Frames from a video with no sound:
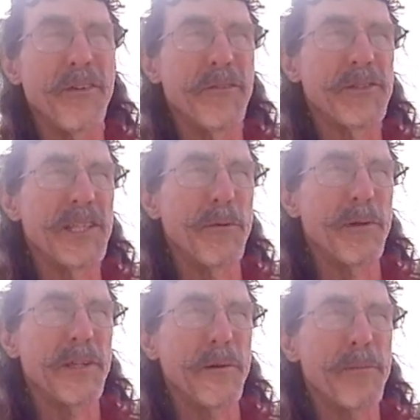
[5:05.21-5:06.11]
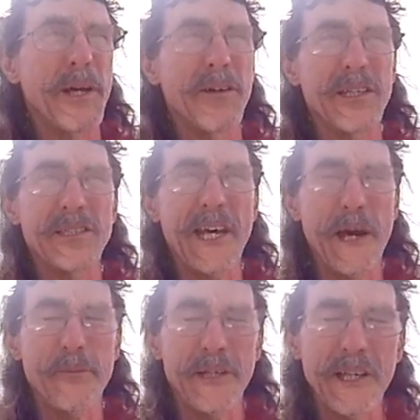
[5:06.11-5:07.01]
If some of the pellets
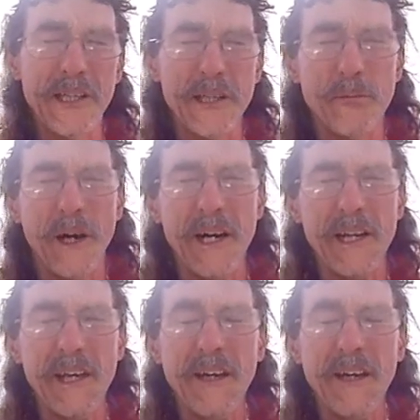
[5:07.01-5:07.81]
happen to hit the body